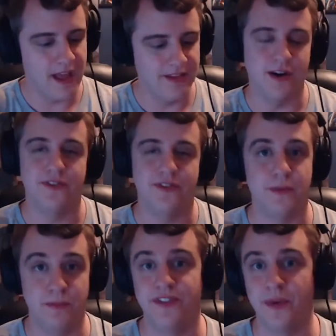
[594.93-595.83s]
Darth Vader
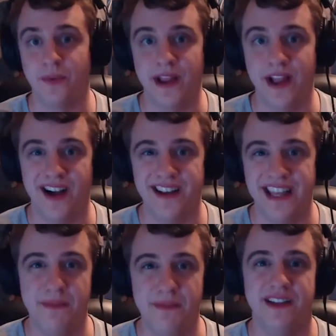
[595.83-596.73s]
puts the ring on,
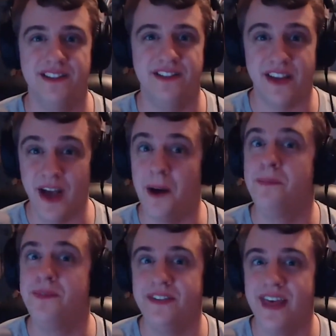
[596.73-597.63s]
he might
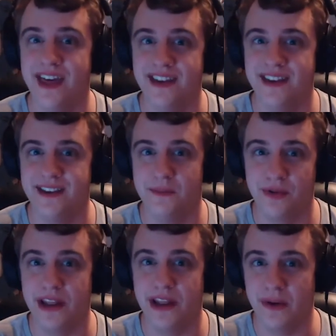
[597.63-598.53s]
succumb to that
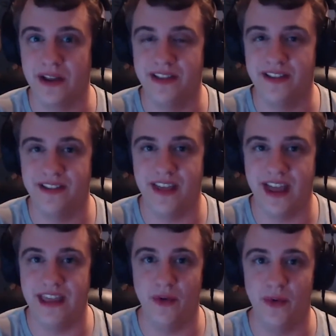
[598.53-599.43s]
pretty quickly, to
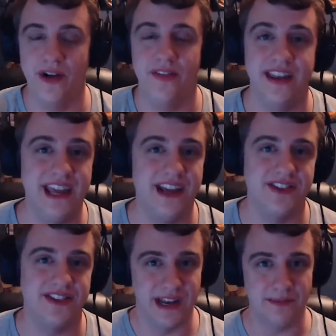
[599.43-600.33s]
that evil will, and then he could
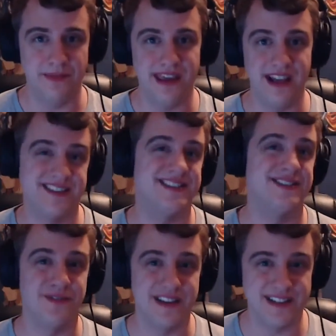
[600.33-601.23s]
just end up being a
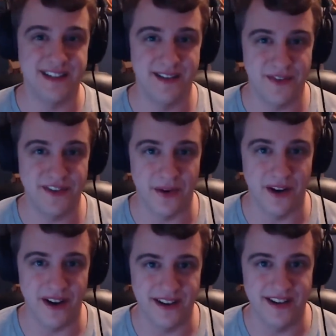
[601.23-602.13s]
servant of
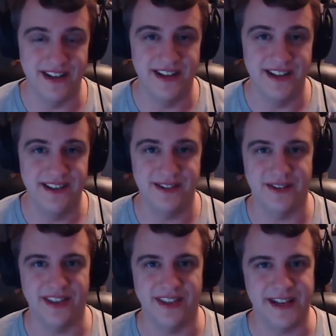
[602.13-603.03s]
Sauron. So
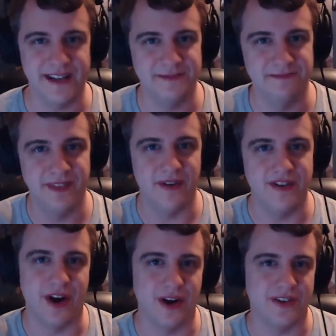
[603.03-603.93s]
it's like, you have
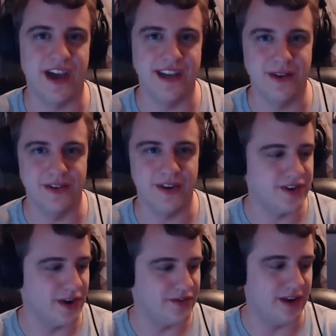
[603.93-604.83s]
a dark side user in
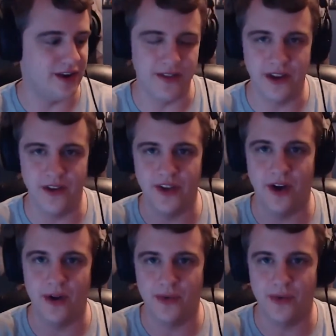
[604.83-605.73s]
Darth Vader, and then you have
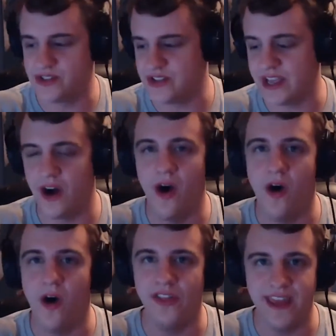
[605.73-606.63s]
Sauron, which is like
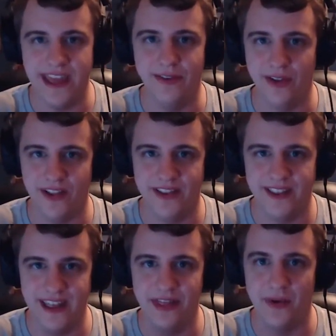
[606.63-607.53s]
all the evil
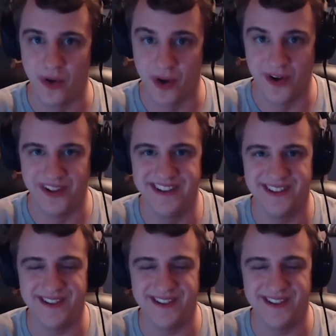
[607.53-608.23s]
in the world.